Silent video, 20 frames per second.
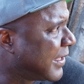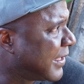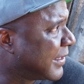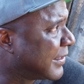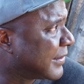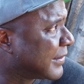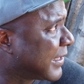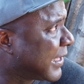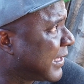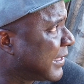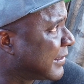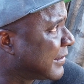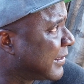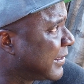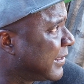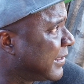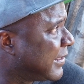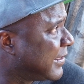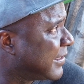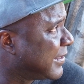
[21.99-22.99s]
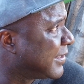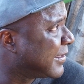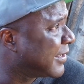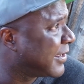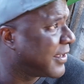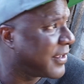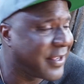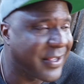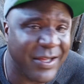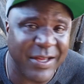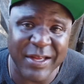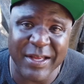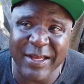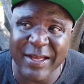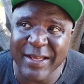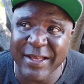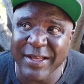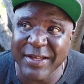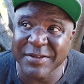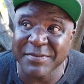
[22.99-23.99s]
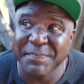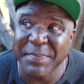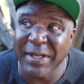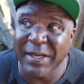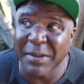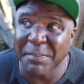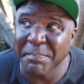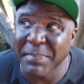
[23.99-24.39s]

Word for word: And lately, it's been